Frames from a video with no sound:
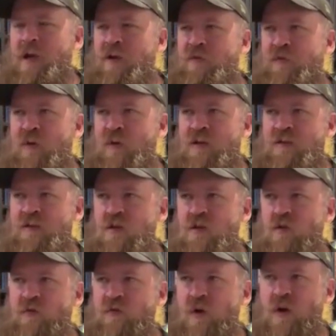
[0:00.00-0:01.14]
friends
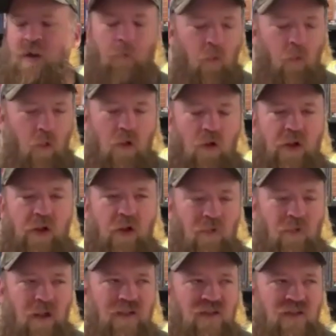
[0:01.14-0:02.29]
over at Warrior
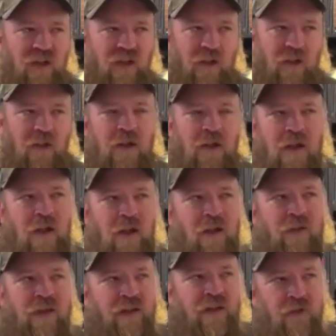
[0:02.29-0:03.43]
Wrestling. They
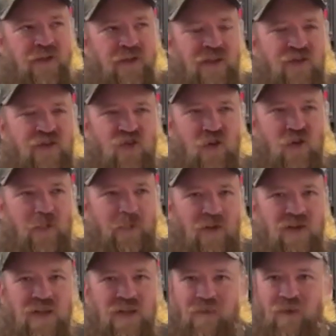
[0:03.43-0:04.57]
used to stream their
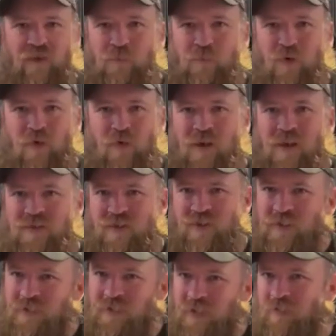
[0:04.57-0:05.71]
stuff on Pro Wrestling
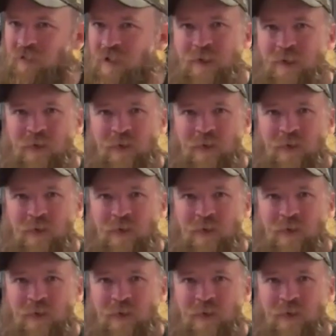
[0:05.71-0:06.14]
TV,